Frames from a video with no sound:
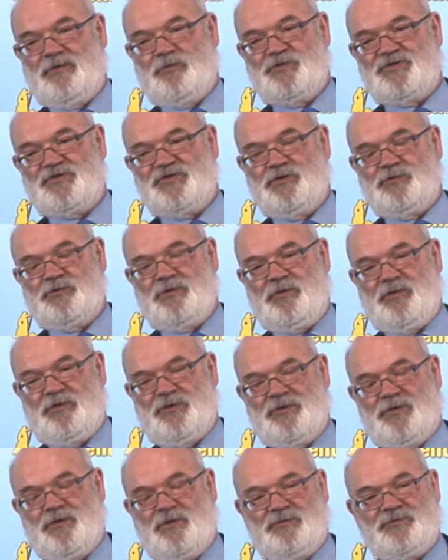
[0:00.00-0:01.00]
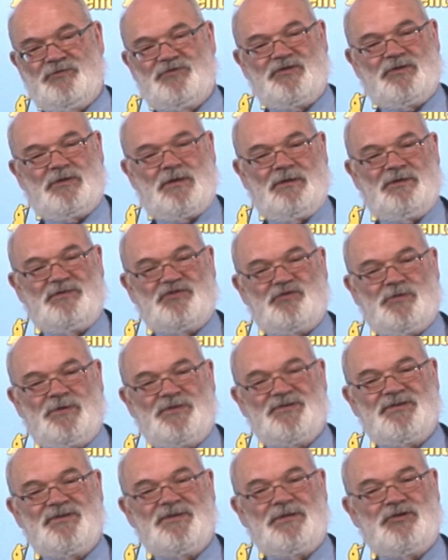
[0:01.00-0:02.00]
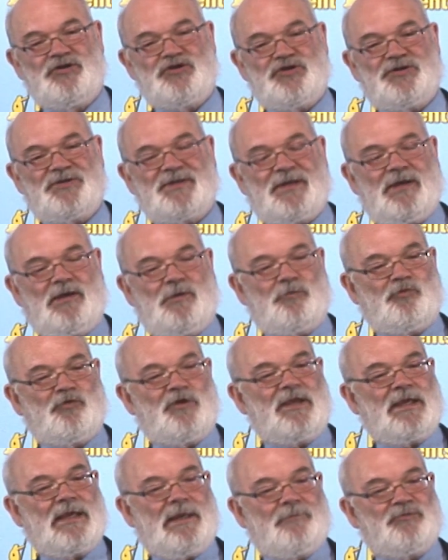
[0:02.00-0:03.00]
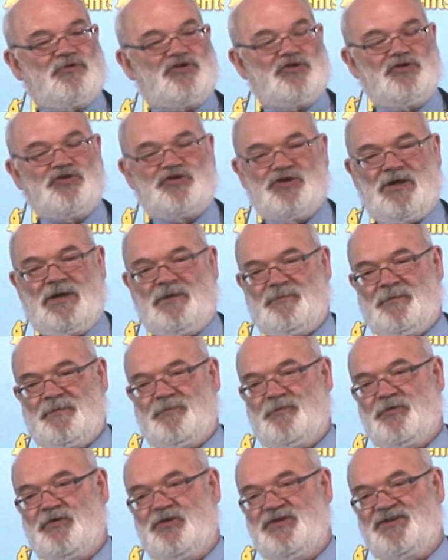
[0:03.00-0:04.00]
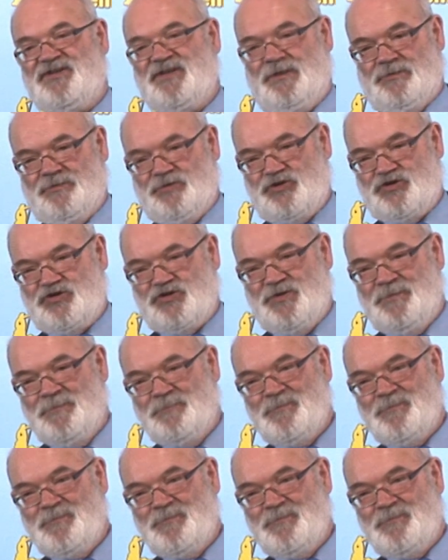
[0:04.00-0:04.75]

they were told, no, you're not, you're going to Indonesia to help recapture Java for the Dutch.